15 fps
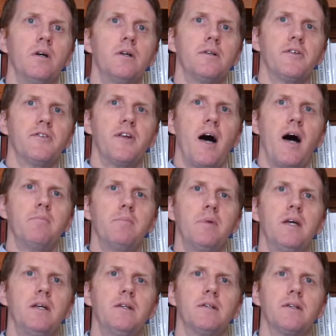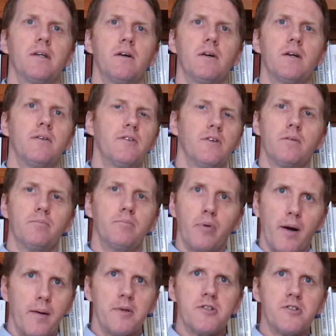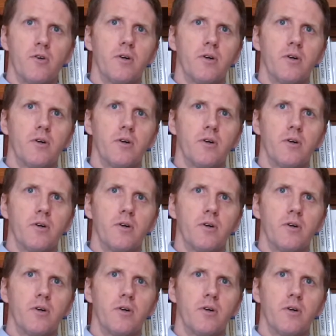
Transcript: does not mean that there is a premise